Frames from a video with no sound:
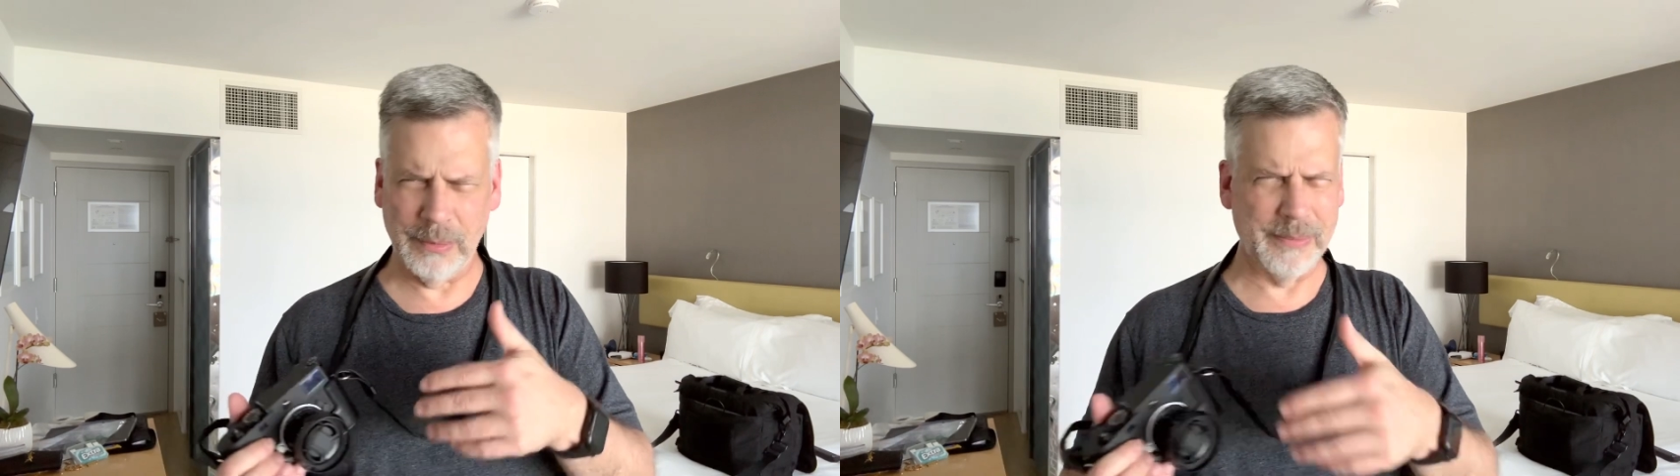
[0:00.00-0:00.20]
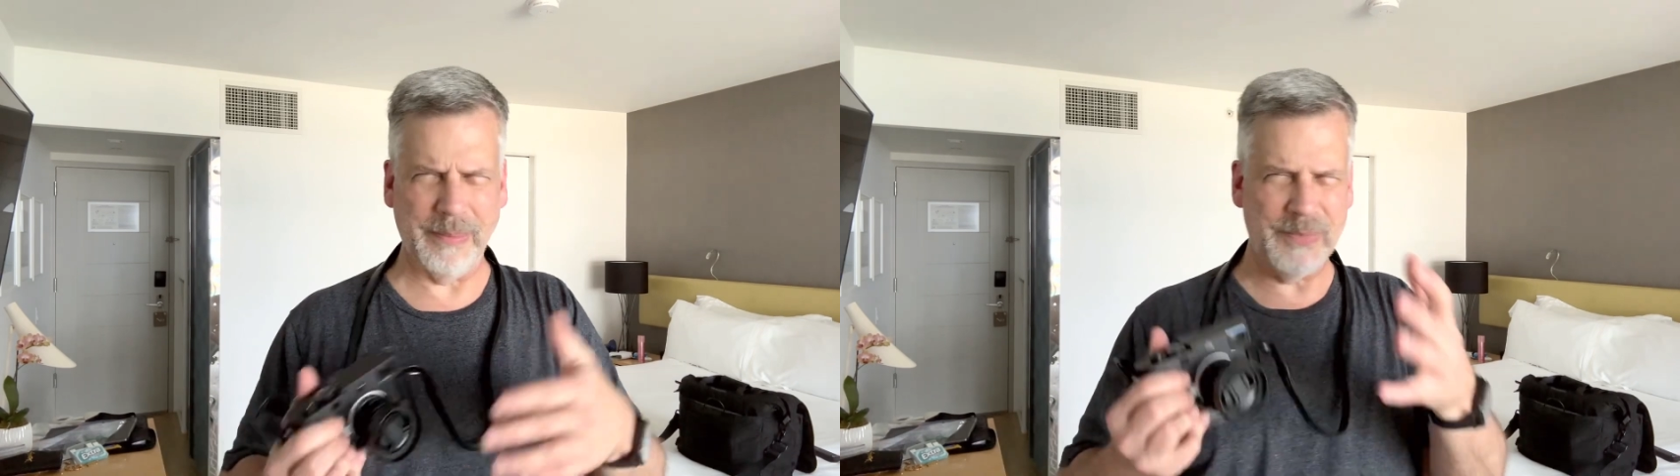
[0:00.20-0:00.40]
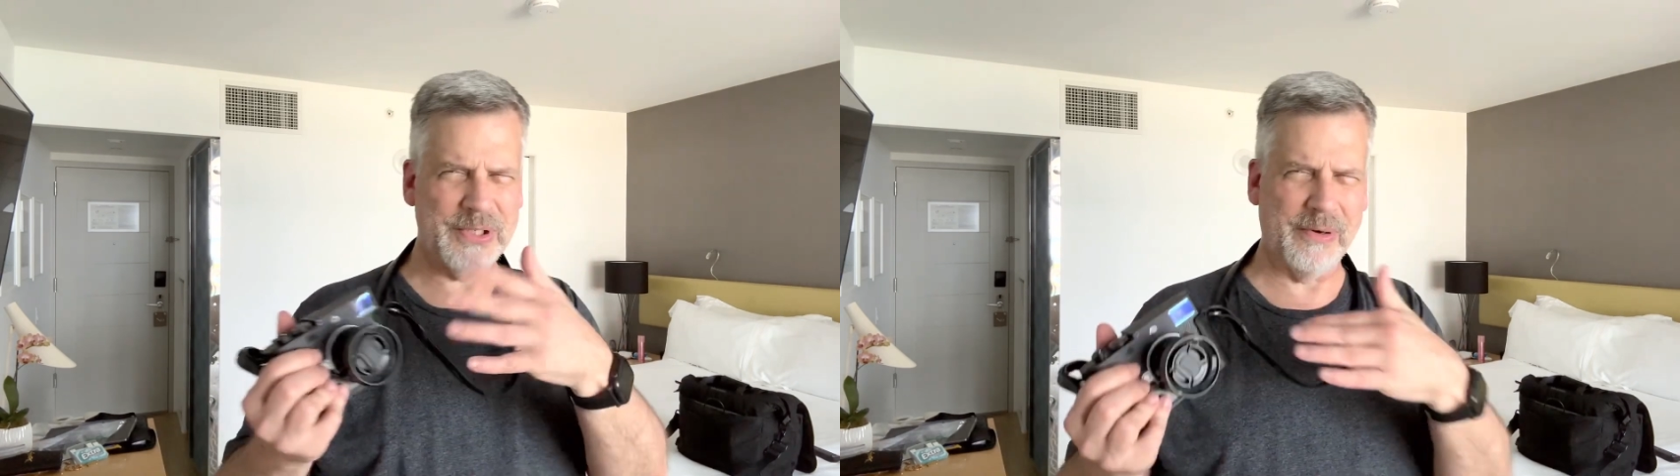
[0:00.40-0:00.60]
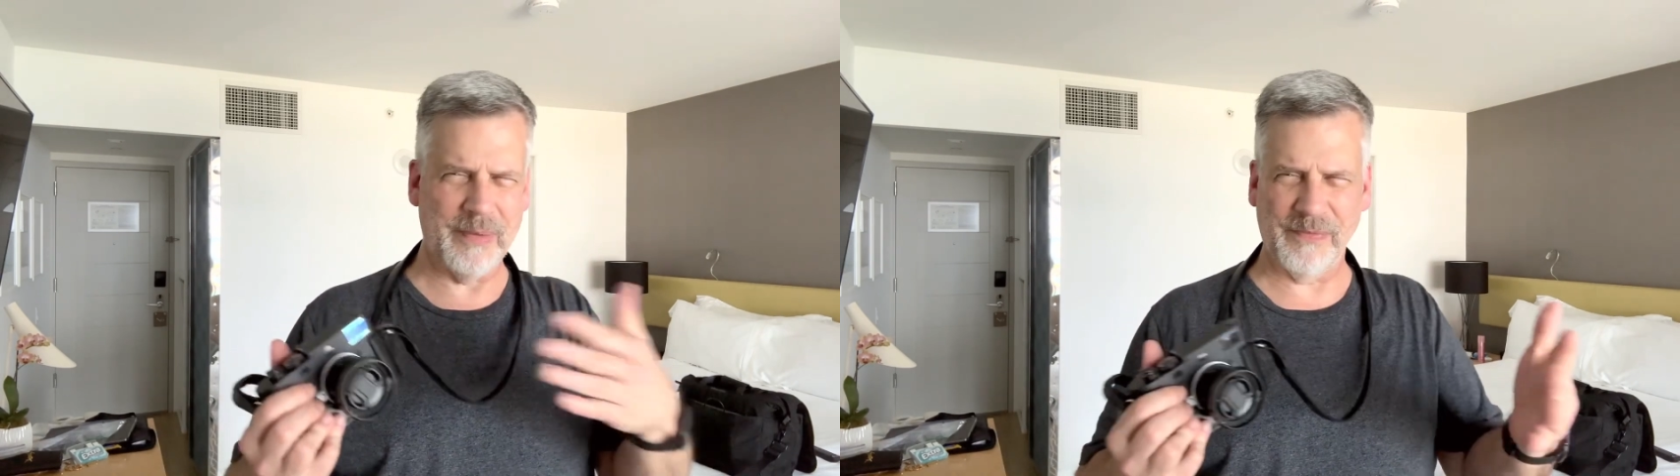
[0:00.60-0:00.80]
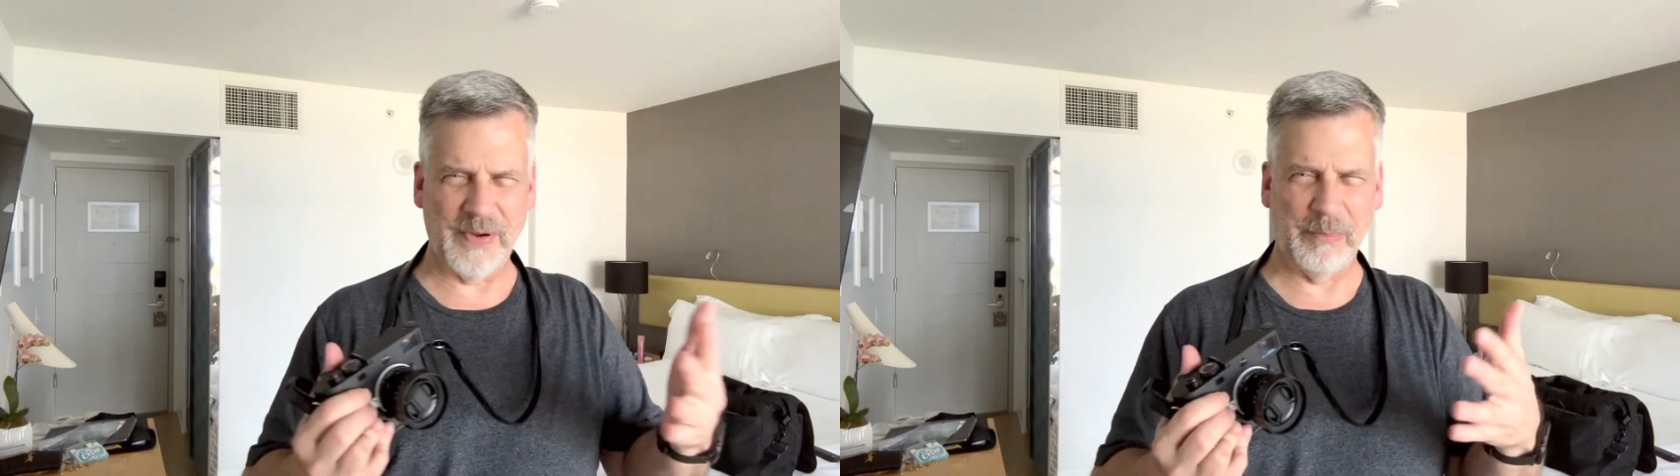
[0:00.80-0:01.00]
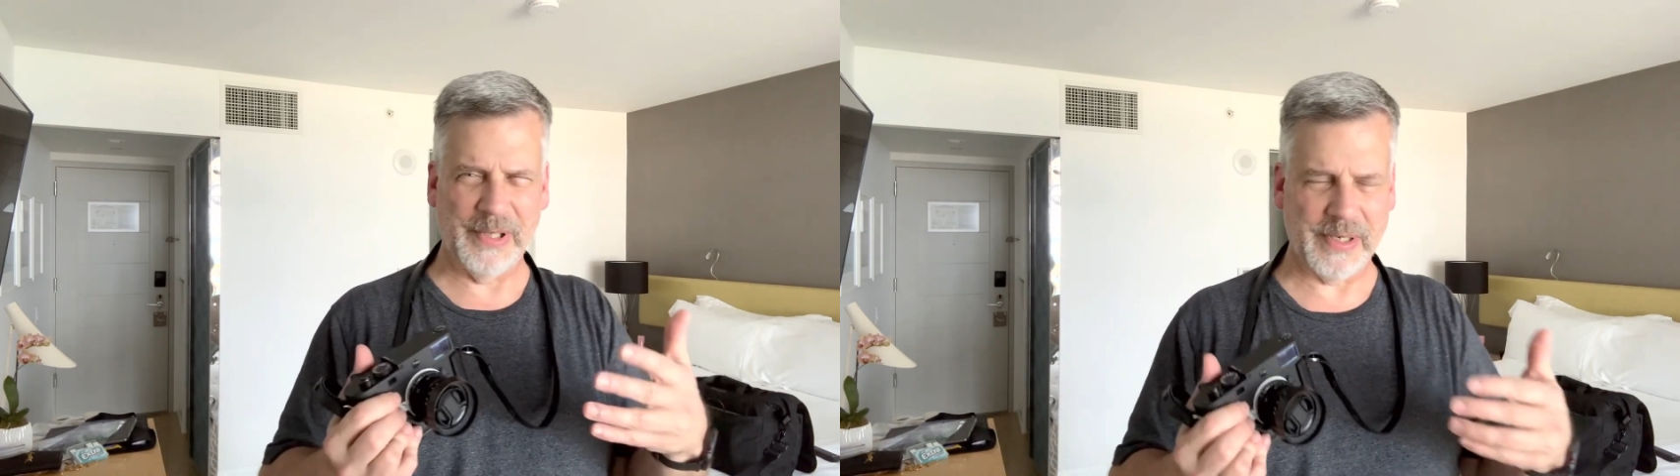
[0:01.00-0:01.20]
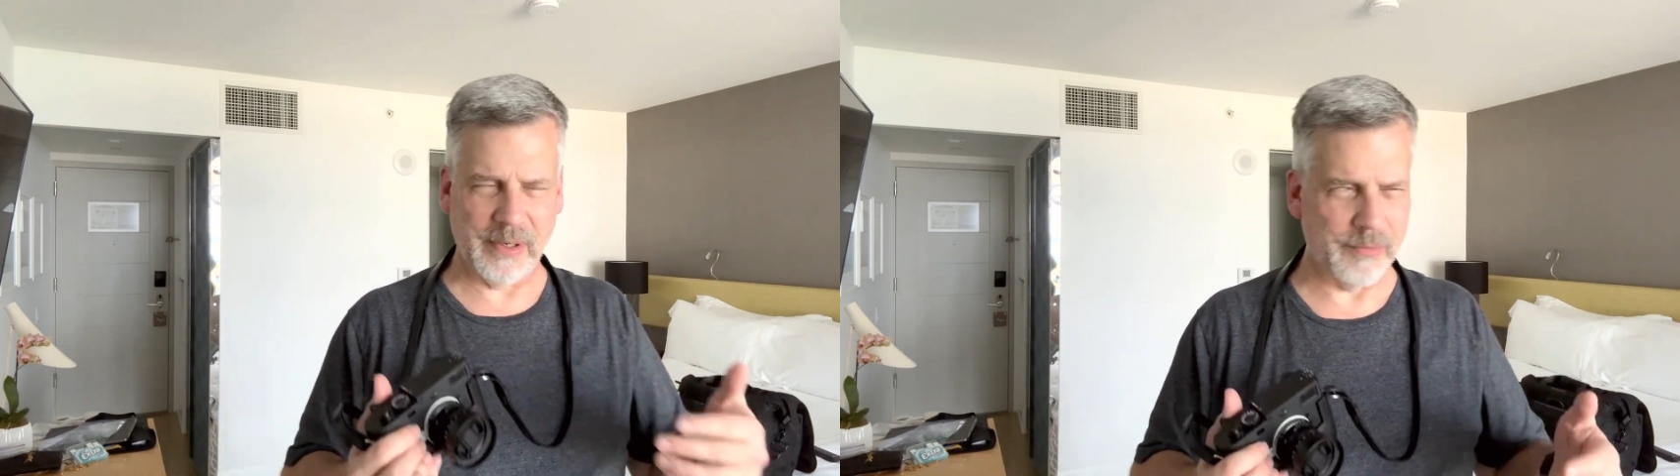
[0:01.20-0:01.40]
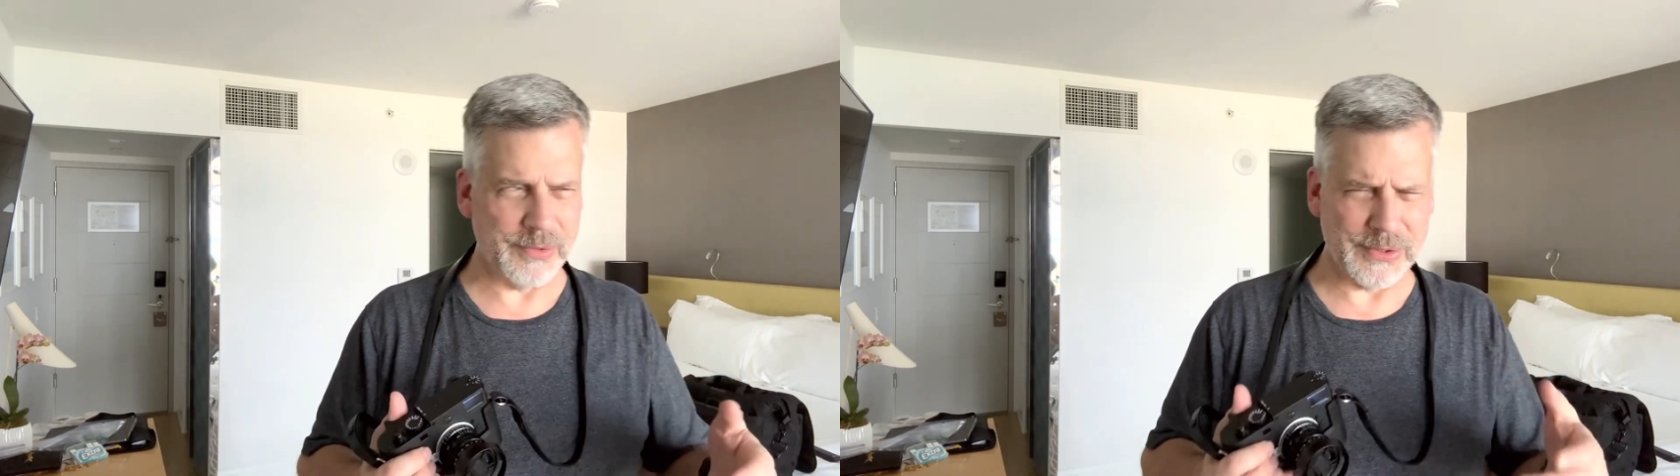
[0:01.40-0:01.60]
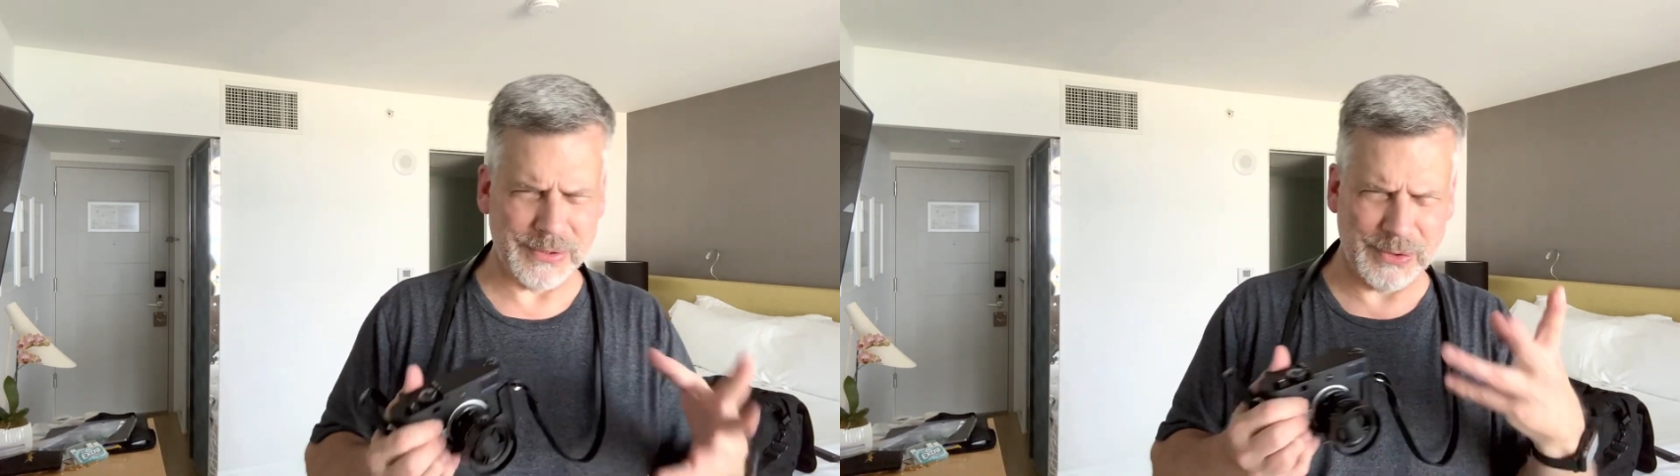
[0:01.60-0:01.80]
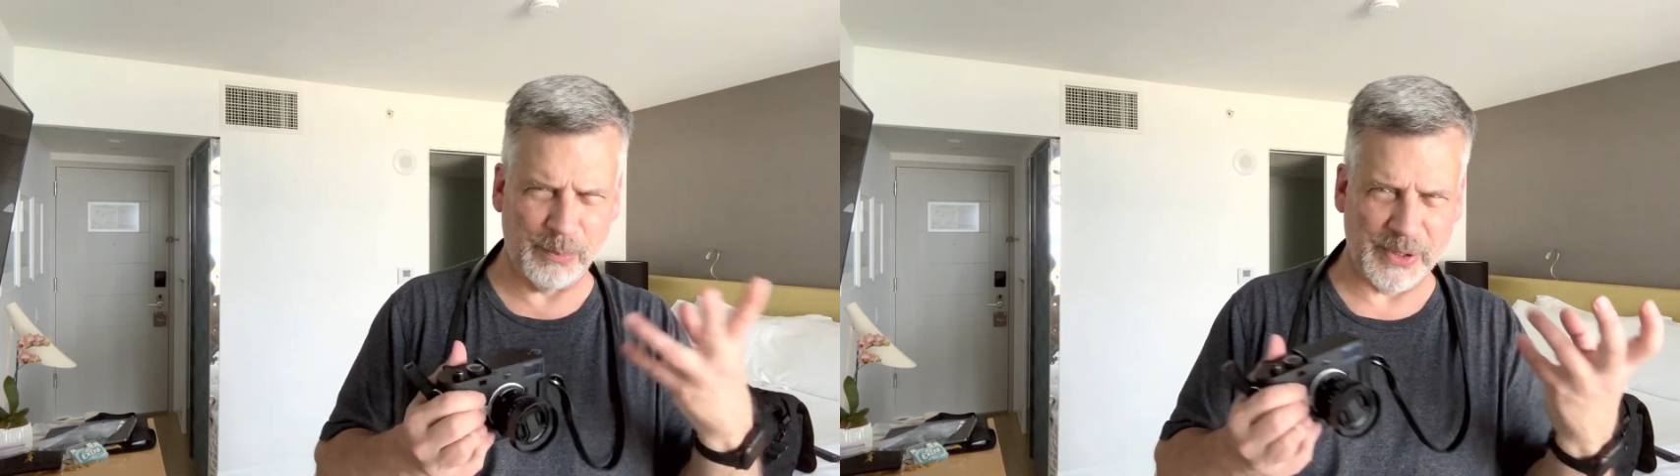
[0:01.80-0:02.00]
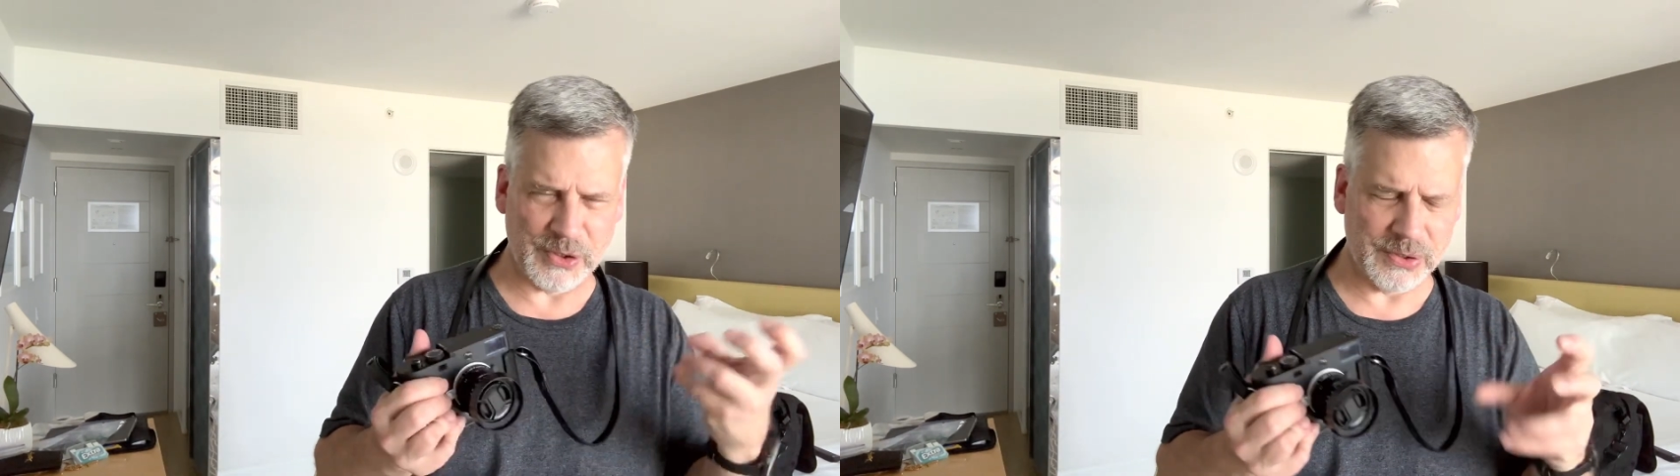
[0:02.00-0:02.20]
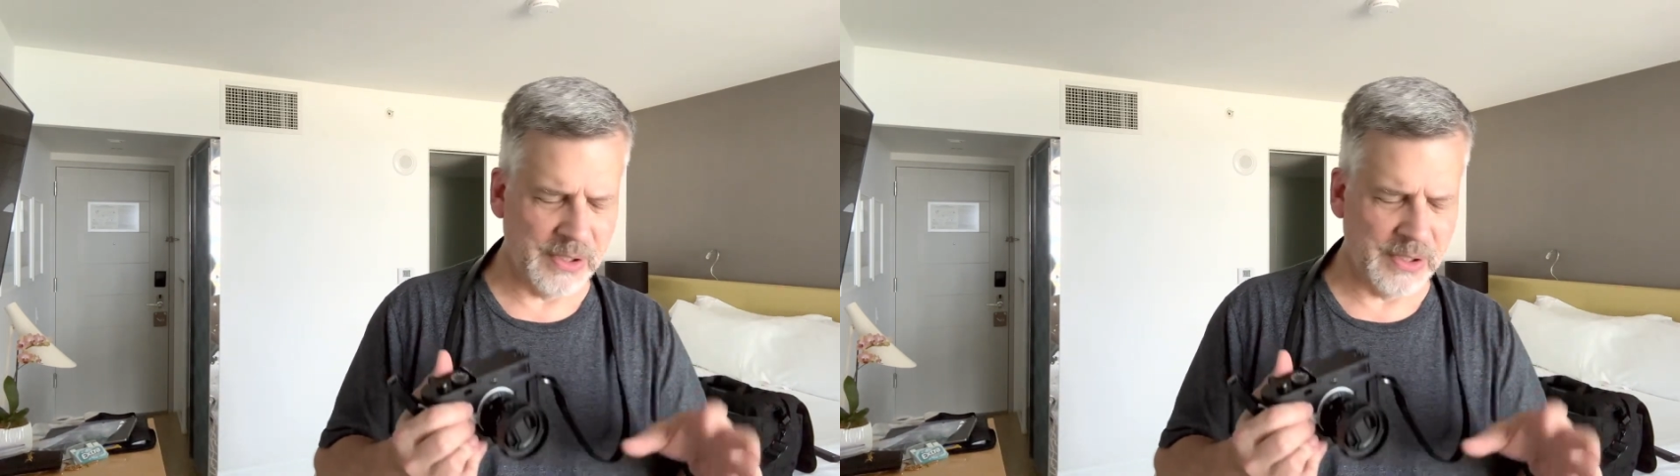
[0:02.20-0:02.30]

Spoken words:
I'm sorry, I'm fumbling here. There's just so much.